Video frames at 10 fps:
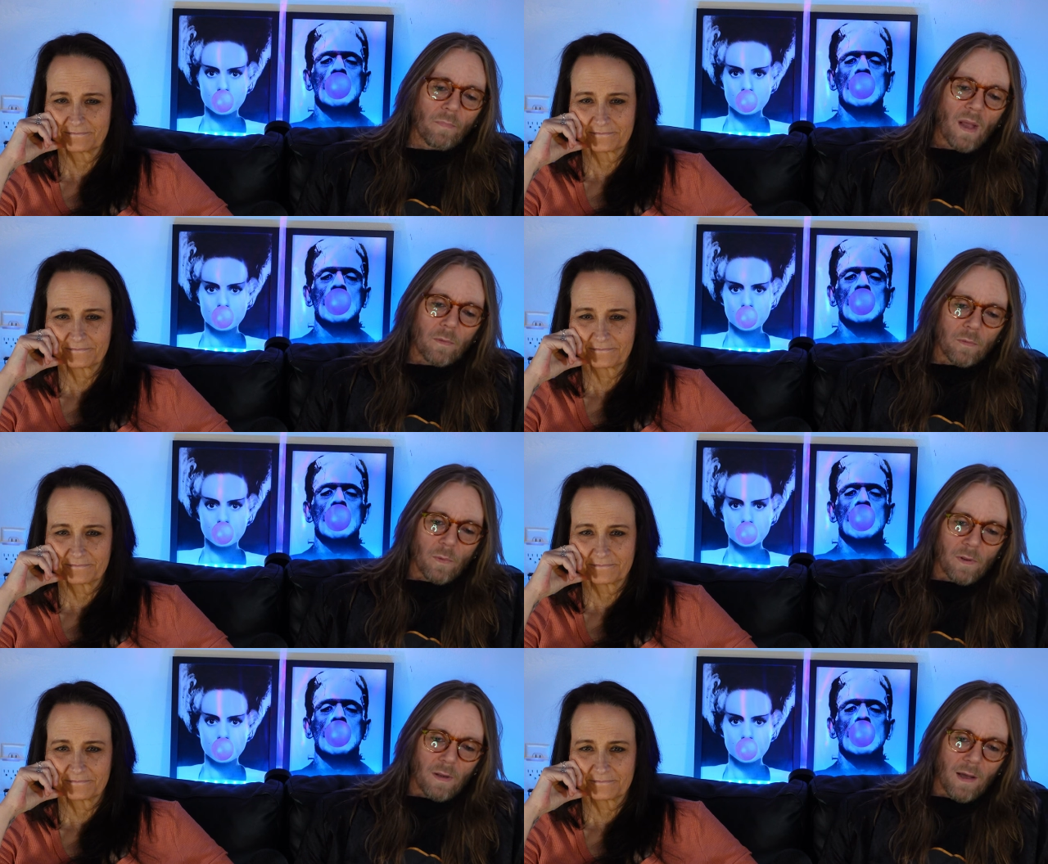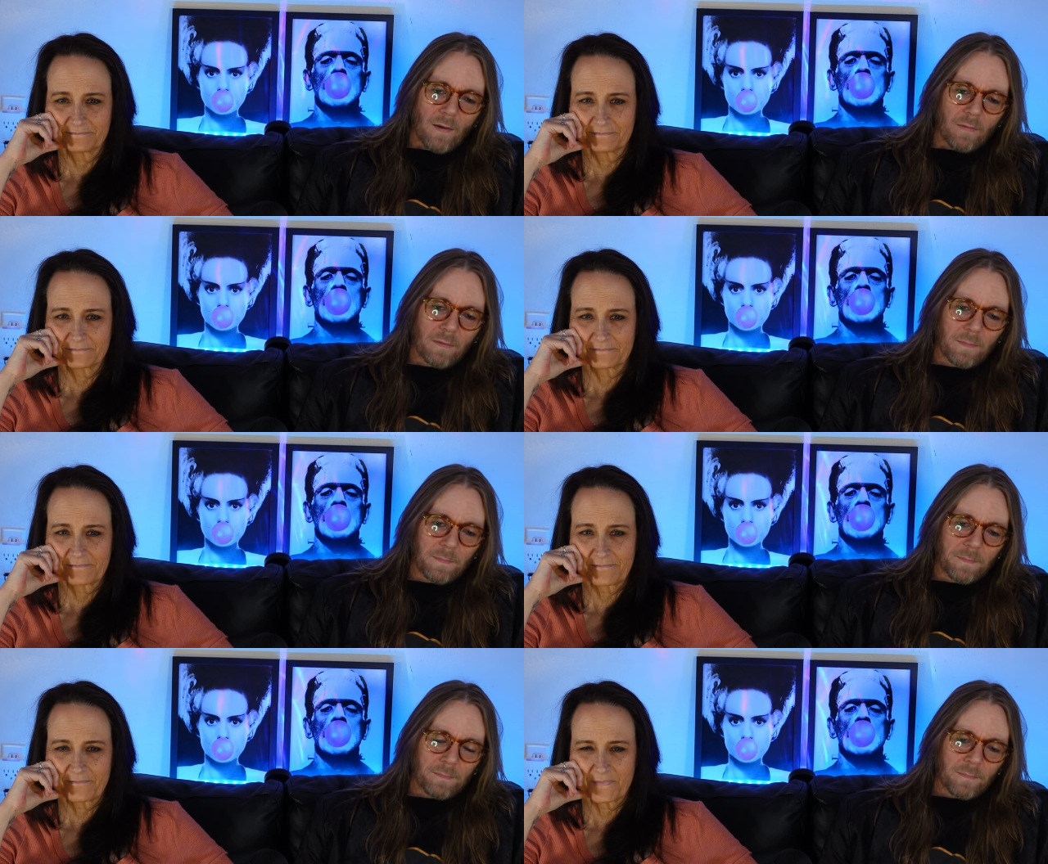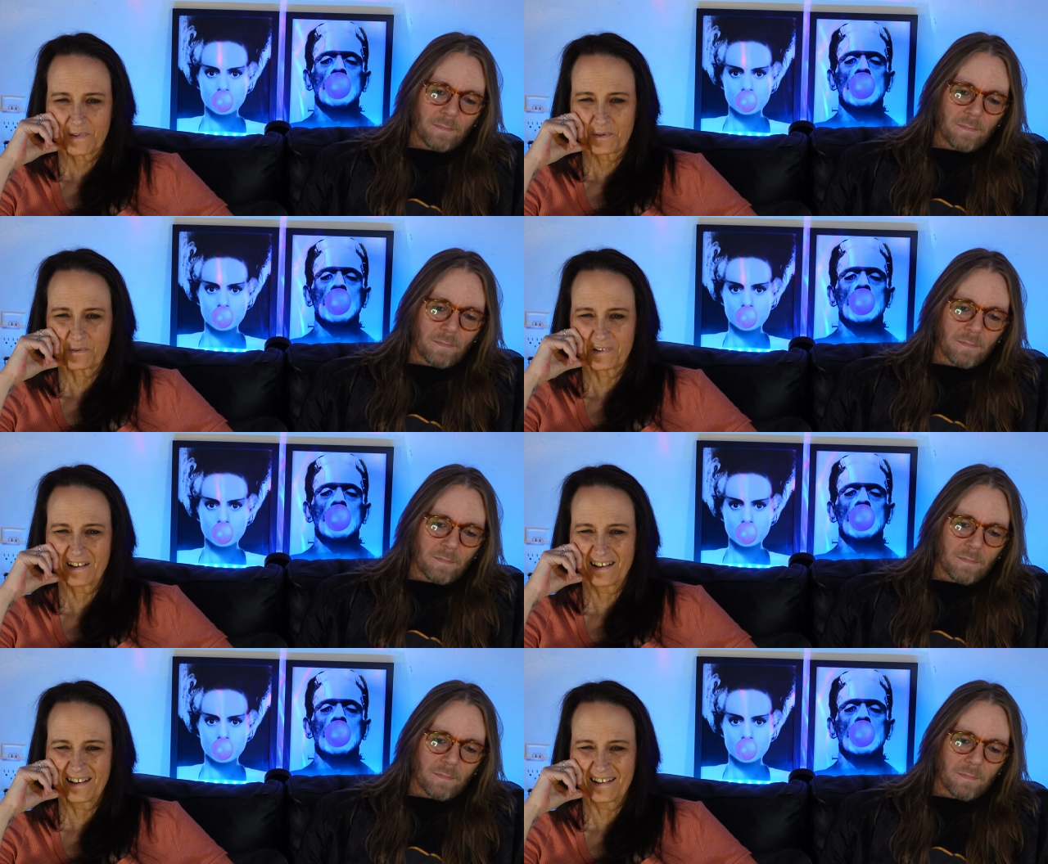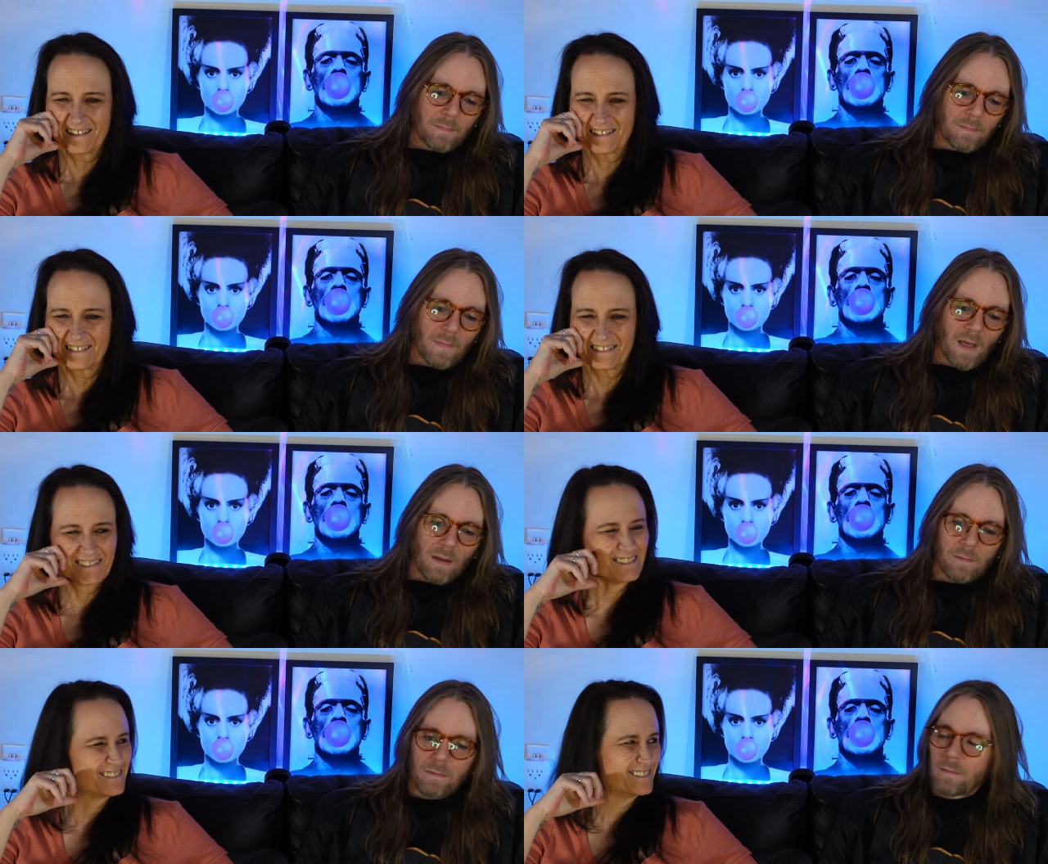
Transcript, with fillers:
Speaker 1: That was worth a laugh.
Speaker 2: Really?
Speaker 1: Yeah.